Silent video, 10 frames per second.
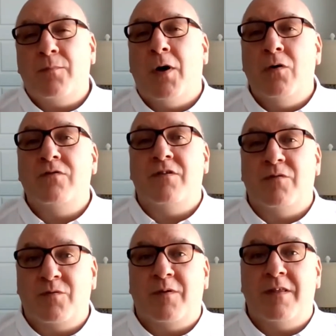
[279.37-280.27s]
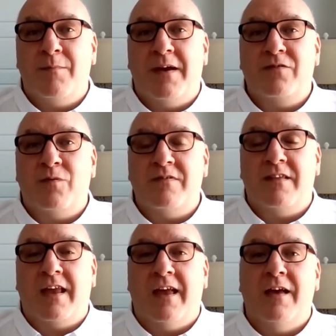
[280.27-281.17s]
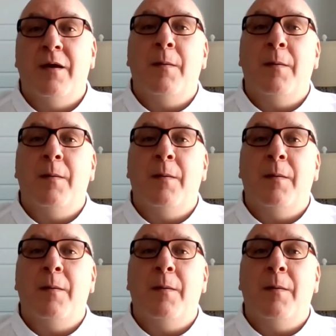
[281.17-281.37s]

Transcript: Posey was one of the best ones to get.